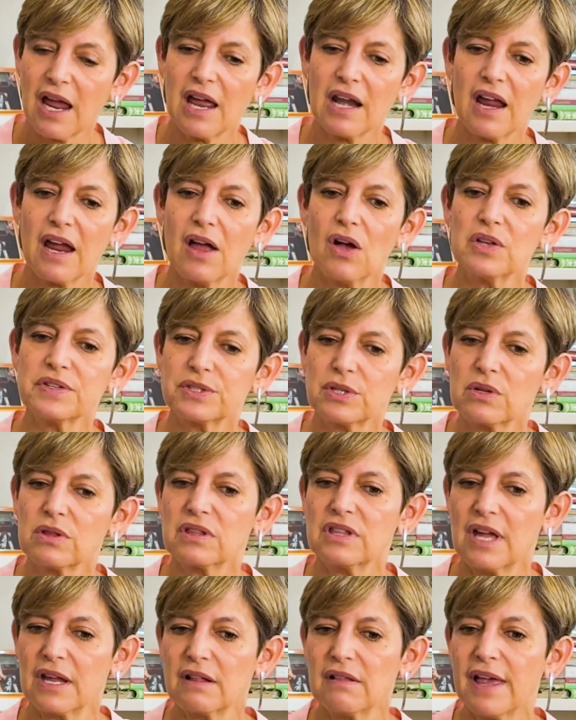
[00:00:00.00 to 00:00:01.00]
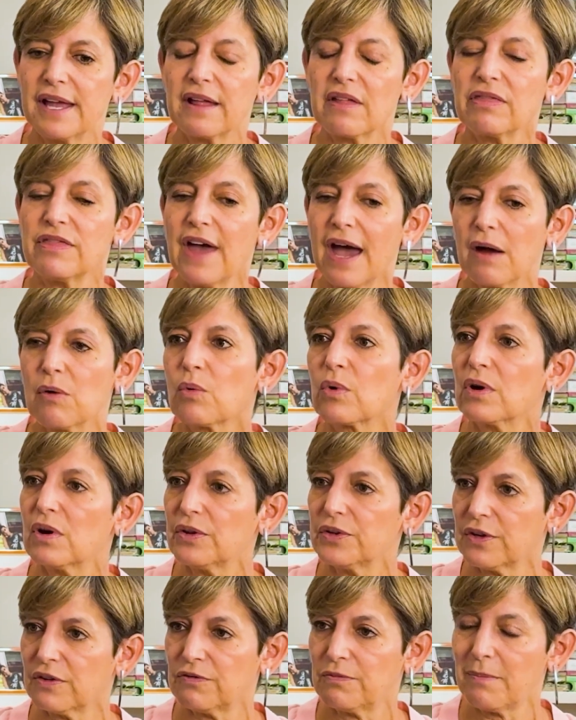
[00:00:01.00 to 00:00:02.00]
And I also think like that
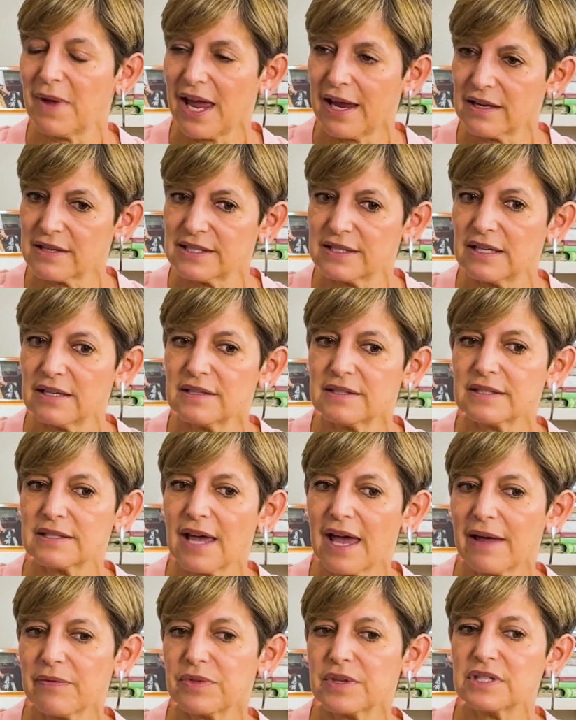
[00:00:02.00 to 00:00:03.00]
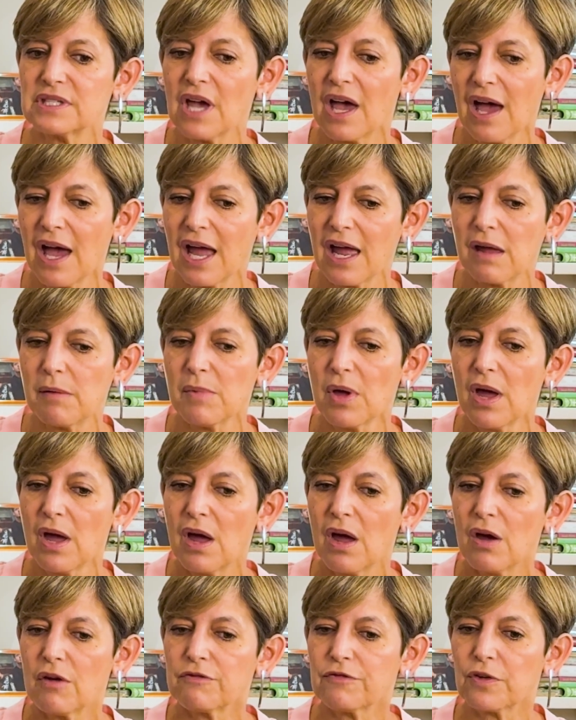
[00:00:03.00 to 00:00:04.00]
world of magazines at the time,
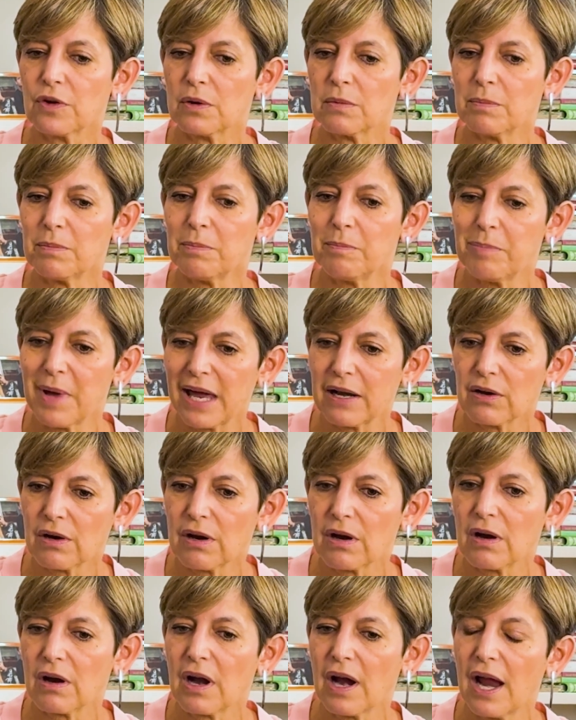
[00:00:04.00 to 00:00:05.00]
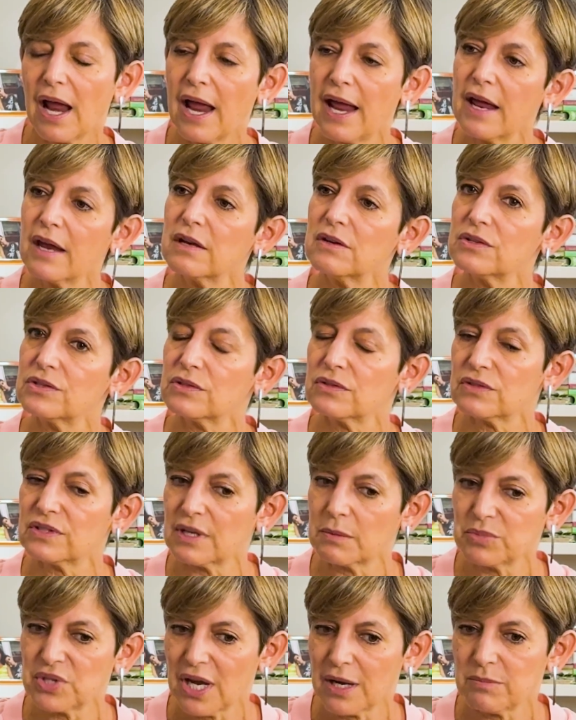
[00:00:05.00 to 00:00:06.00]
for better and
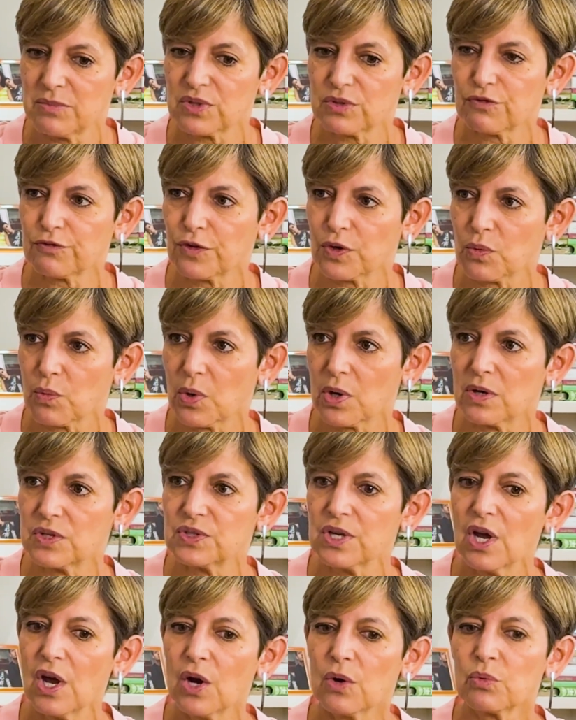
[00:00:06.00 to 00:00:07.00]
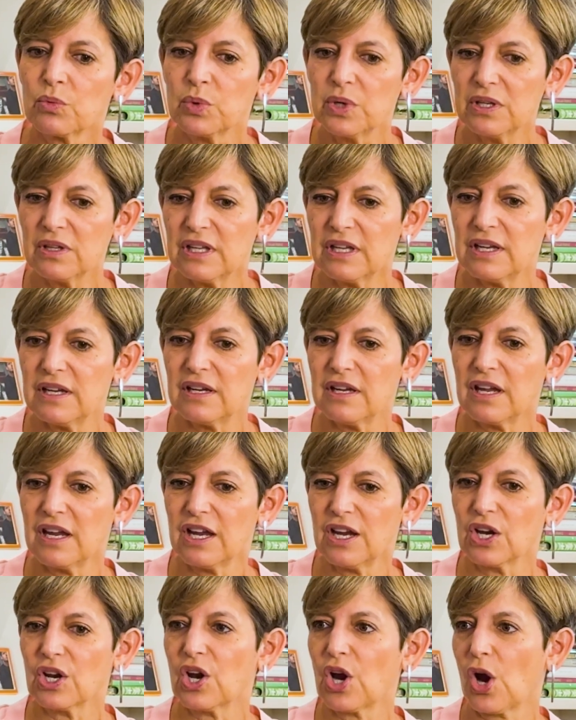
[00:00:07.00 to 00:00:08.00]
sometimes for worse, really
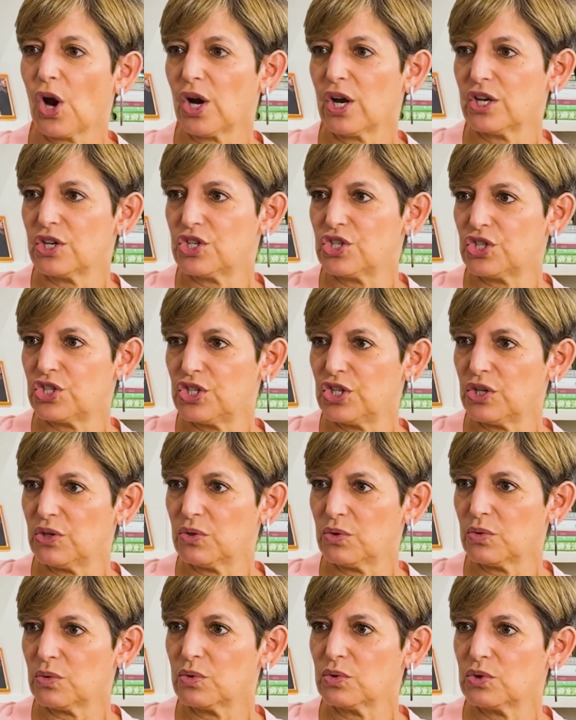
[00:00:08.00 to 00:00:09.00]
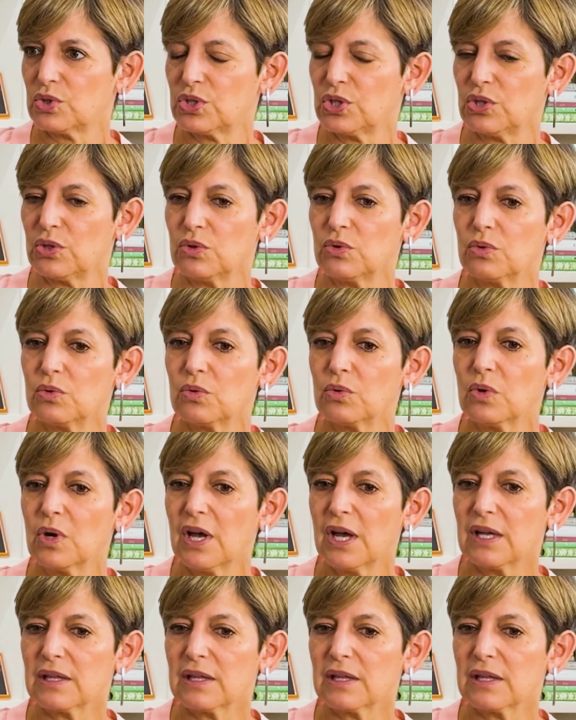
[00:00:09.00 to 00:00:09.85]
encouraged you to